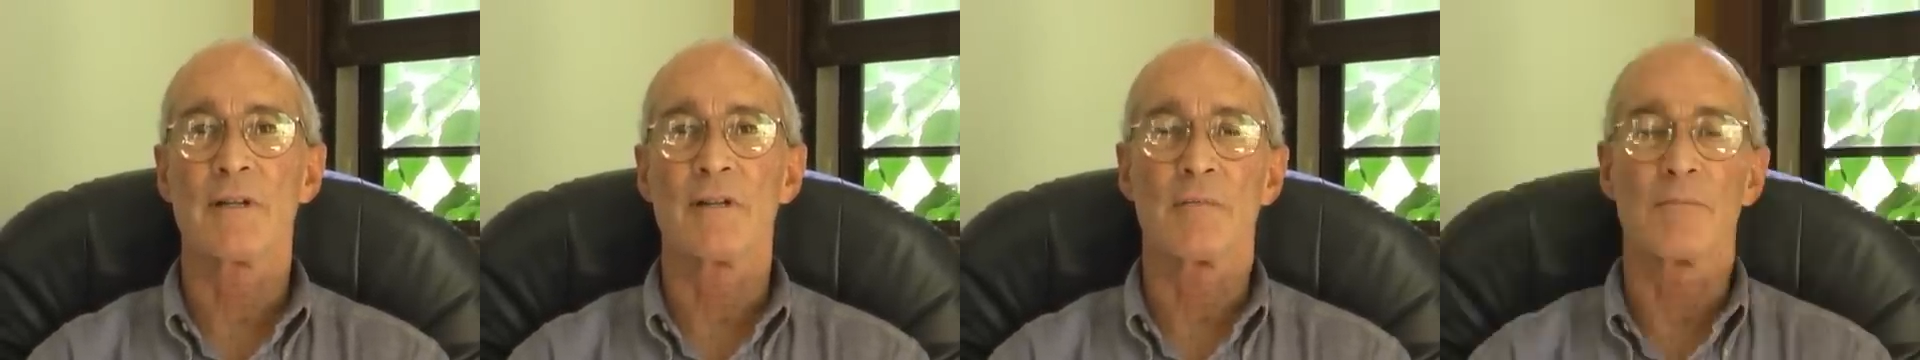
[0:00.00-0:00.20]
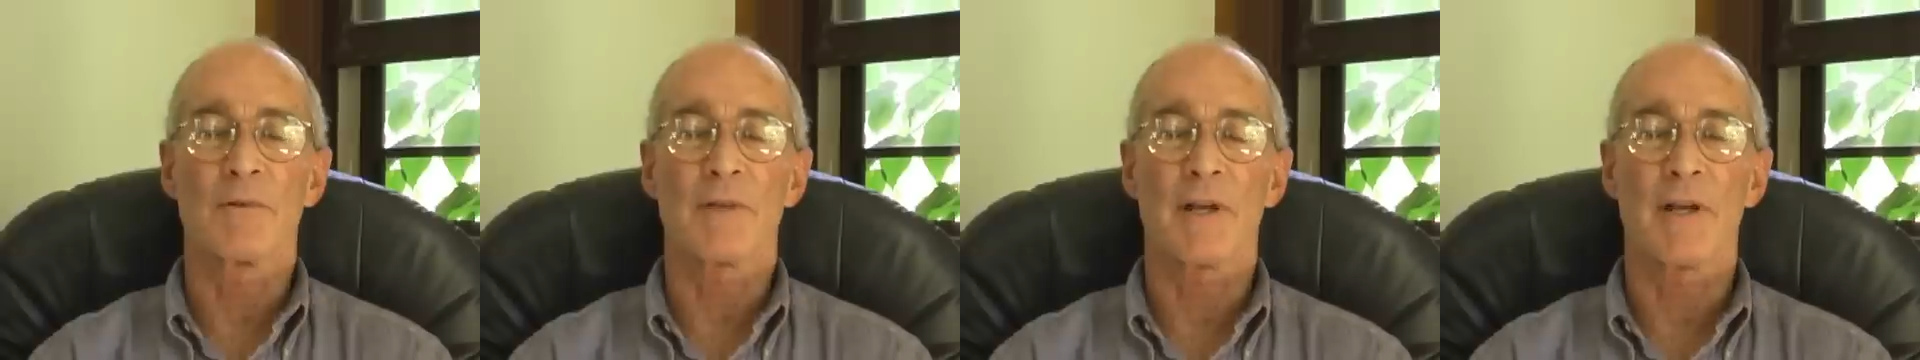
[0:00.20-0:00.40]

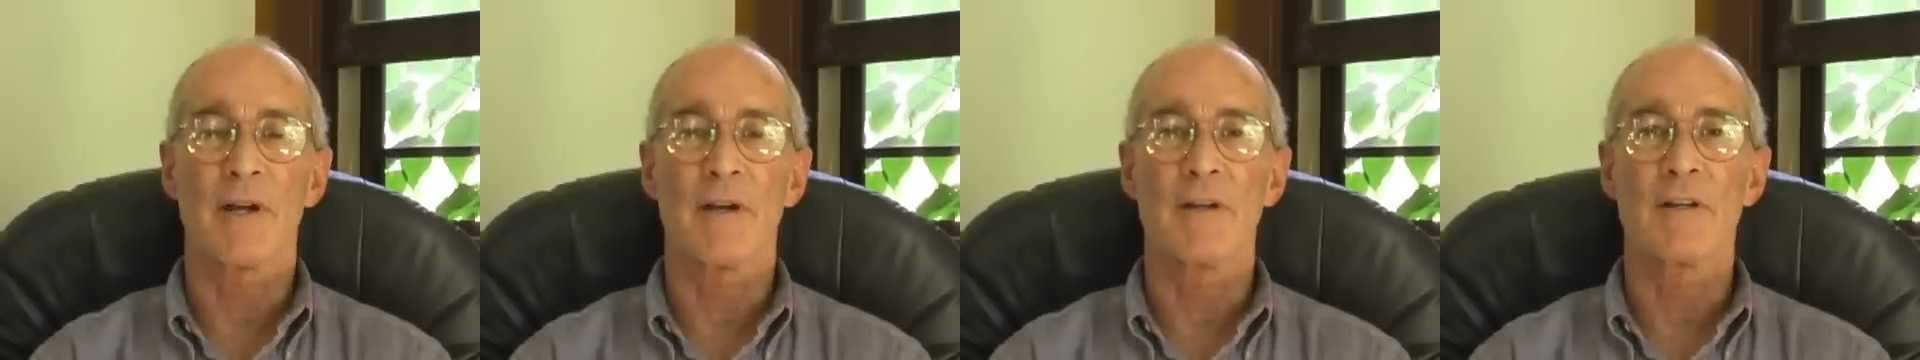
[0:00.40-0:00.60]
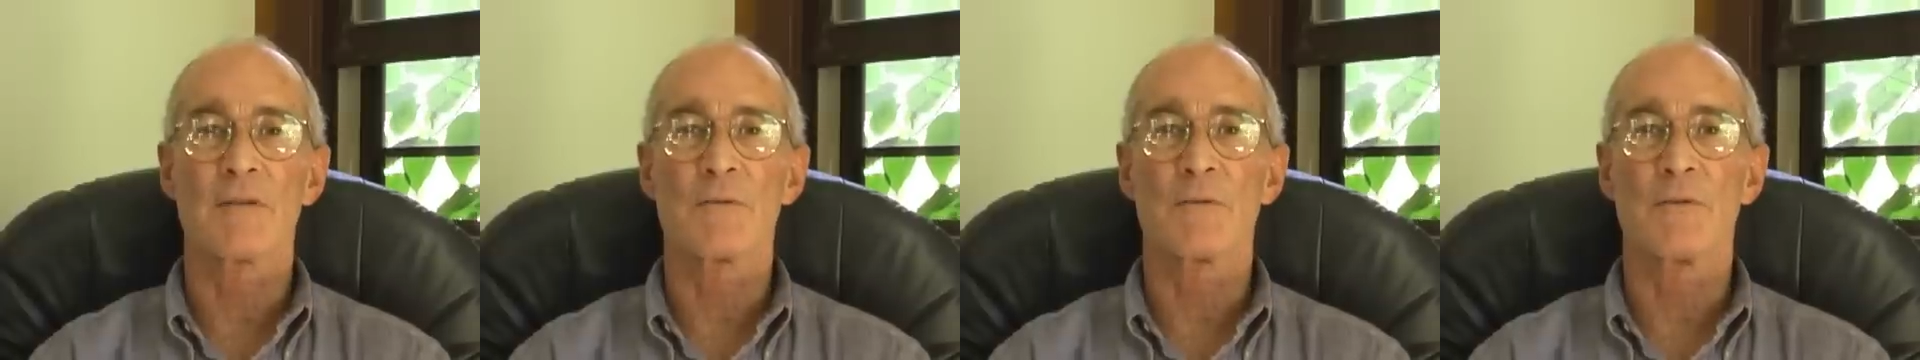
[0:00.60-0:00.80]
The
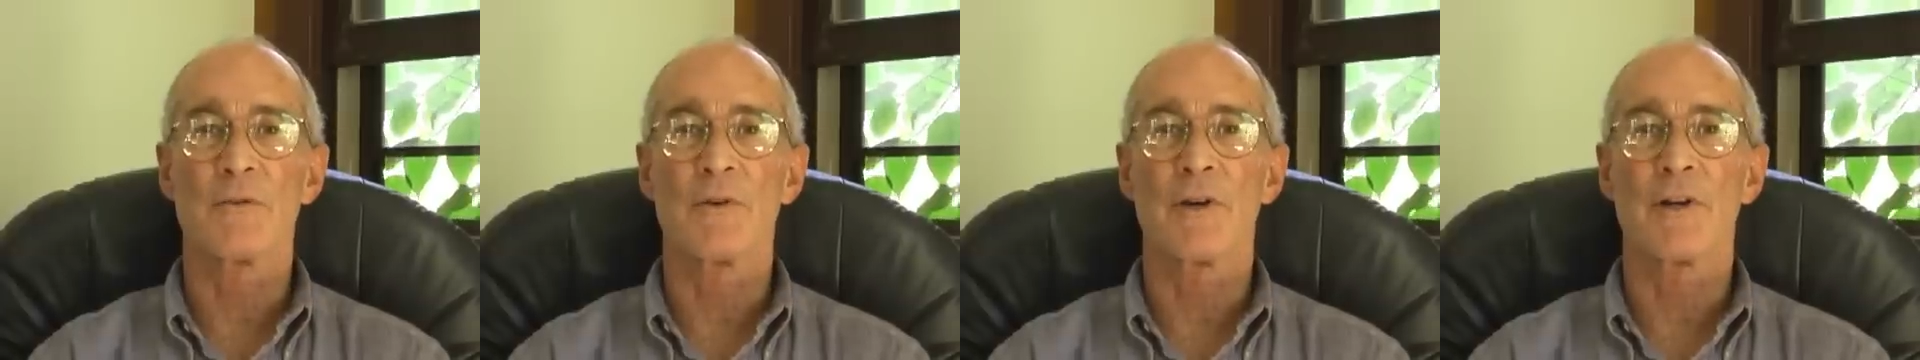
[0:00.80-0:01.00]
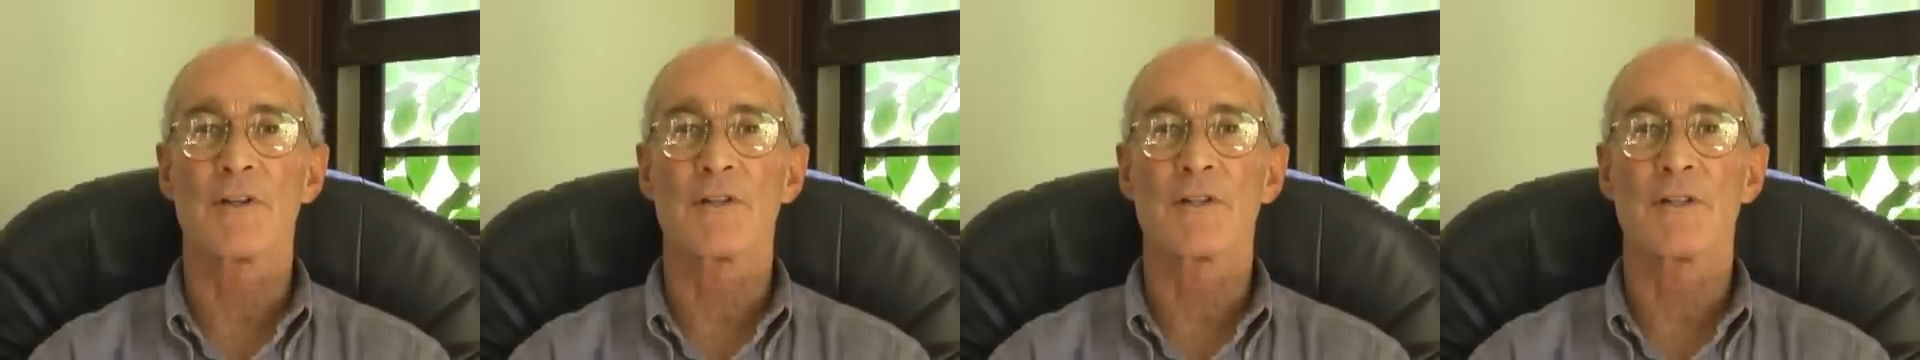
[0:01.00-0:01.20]
planet is
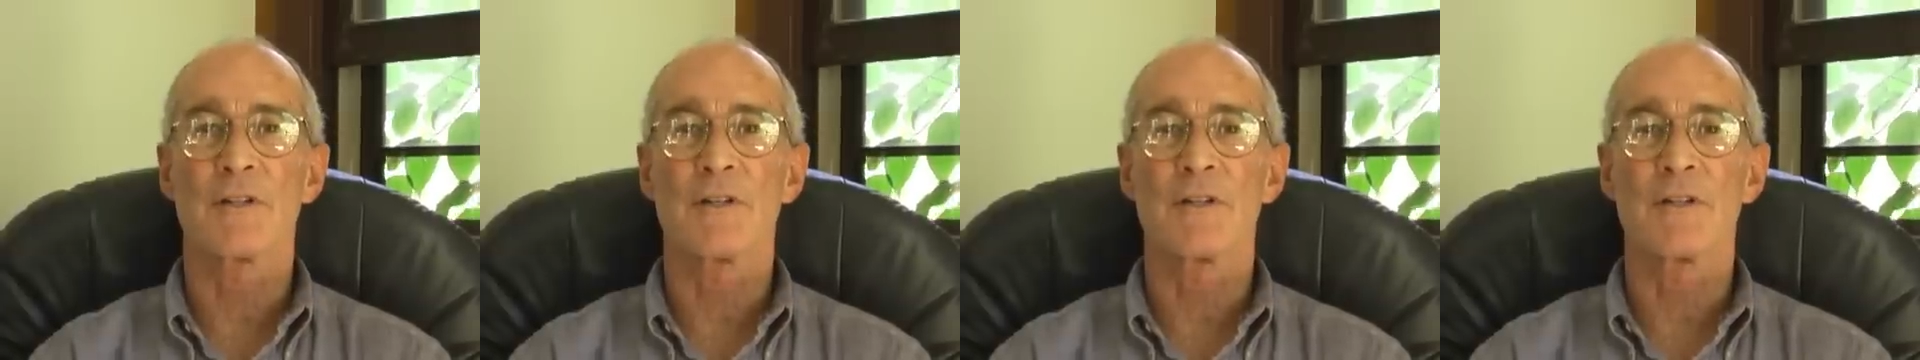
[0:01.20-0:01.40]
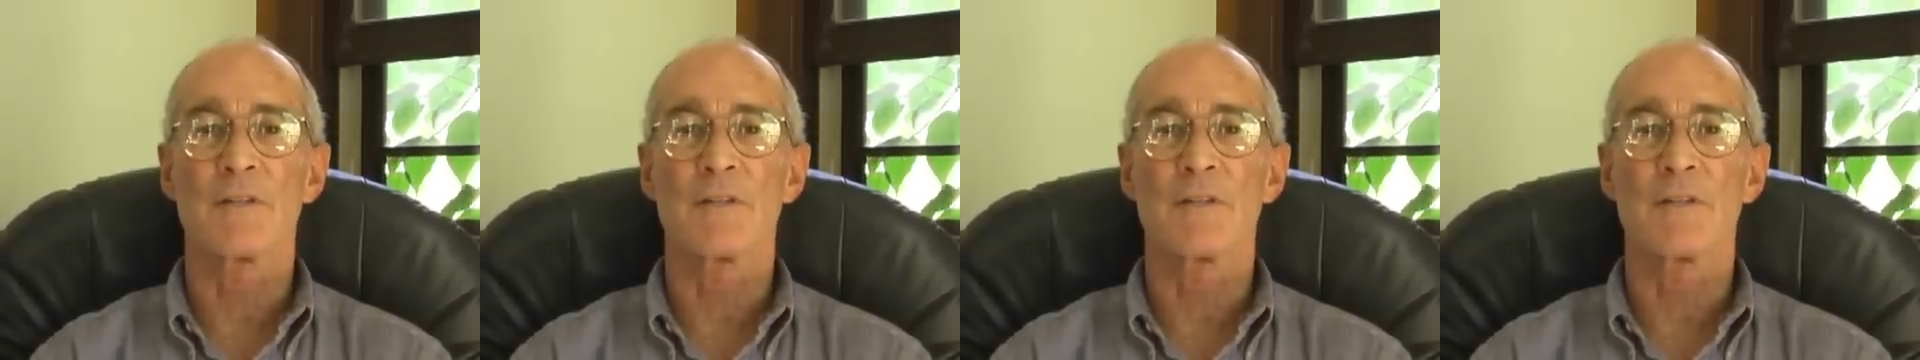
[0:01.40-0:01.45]
progressing.